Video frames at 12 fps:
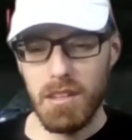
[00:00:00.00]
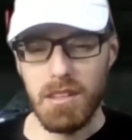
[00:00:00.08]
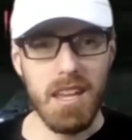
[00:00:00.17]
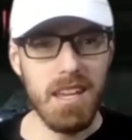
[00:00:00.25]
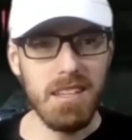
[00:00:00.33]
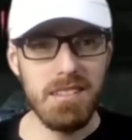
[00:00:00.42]

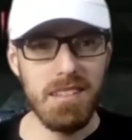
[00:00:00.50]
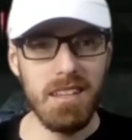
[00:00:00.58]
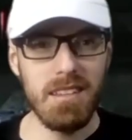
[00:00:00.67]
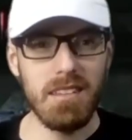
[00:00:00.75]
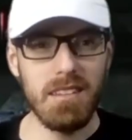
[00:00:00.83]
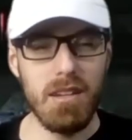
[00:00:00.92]

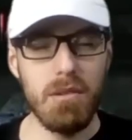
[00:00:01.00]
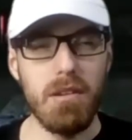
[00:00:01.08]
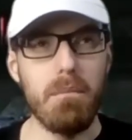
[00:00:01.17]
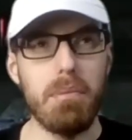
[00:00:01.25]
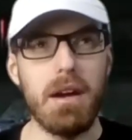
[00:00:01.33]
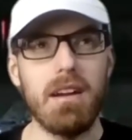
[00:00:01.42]
casing that they do in
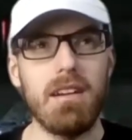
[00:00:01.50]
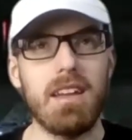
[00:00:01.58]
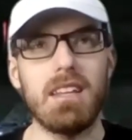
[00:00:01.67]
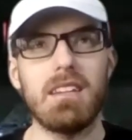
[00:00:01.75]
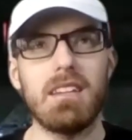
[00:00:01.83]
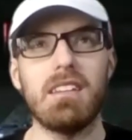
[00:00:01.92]
Empire. I
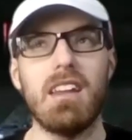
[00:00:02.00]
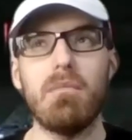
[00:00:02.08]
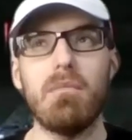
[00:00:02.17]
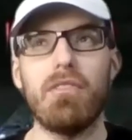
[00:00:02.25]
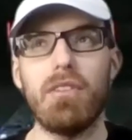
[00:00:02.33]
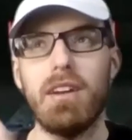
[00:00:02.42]
can't think of the
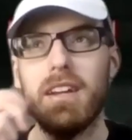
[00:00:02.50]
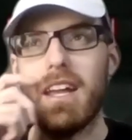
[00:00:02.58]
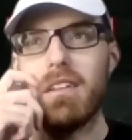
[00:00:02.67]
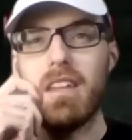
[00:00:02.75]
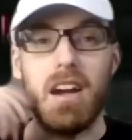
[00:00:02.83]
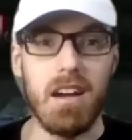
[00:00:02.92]
name of it right
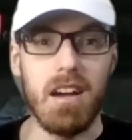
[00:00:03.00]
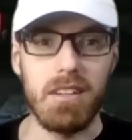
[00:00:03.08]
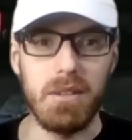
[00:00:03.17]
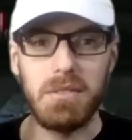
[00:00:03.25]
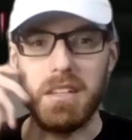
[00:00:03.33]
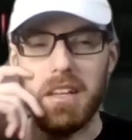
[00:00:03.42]
now. The Han
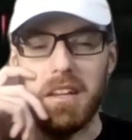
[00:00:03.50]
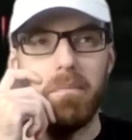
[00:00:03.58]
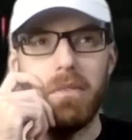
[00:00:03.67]
goes in.